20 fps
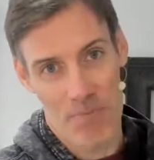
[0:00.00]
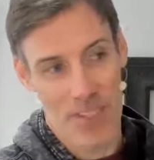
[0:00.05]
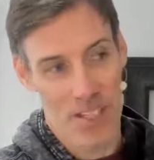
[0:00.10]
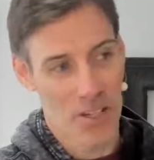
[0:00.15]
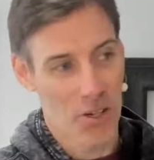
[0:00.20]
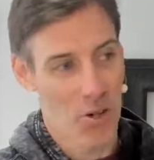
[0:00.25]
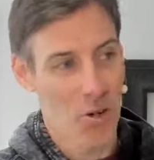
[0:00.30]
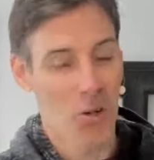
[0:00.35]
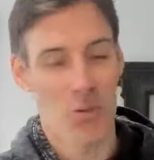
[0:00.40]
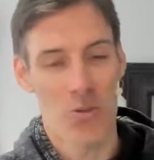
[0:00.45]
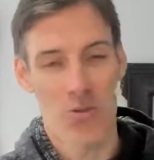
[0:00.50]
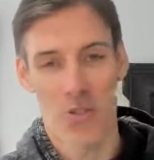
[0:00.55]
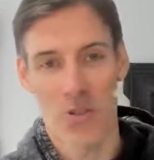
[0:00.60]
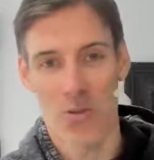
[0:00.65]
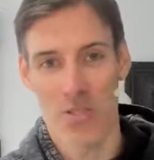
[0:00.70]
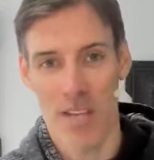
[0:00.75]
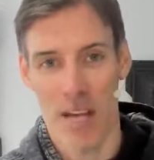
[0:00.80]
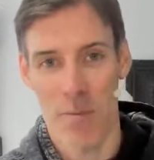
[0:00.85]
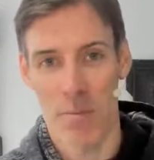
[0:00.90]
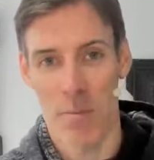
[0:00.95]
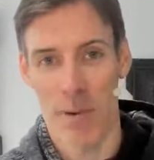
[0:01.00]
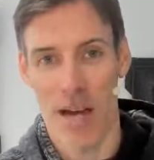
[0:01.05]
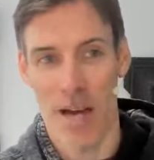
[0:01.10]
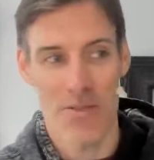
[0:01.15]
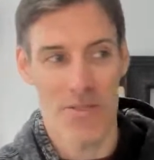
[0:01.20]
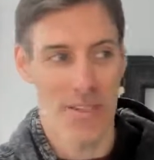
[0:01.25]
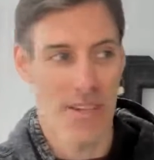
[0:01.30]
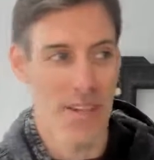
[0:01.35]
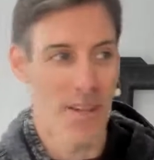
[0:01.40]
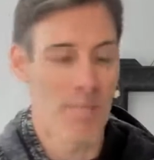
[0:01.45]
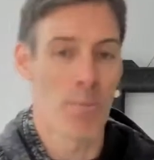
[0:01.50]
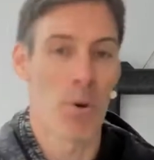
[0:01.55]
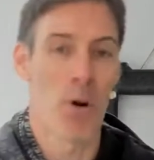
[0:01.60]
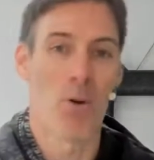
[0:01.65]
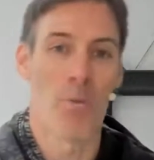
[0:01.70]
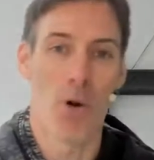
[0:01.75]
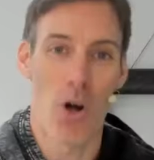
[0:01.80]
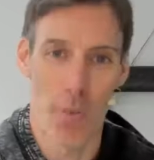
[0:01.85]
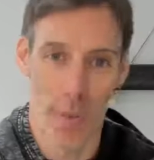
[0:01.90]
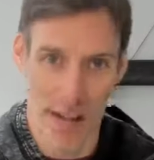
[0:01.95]
You don't lose those 10 pounds and then put
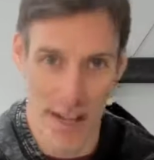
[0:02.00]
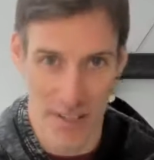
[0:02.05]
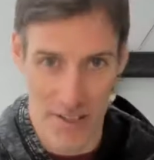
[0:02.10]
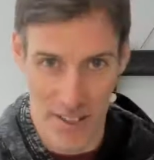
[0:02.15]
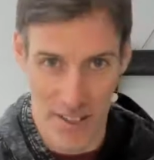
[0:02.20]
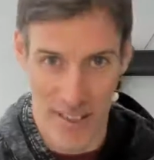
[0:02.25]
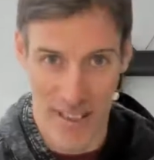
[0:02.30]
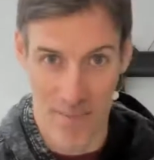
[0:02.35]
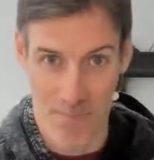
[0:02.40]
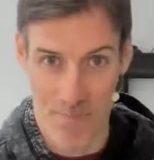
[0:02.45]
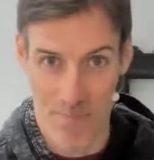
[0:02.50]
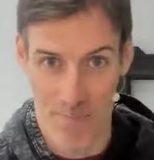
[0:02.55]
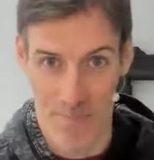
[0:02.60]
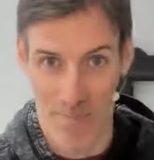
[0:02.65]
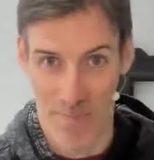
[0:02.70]
them all back on again.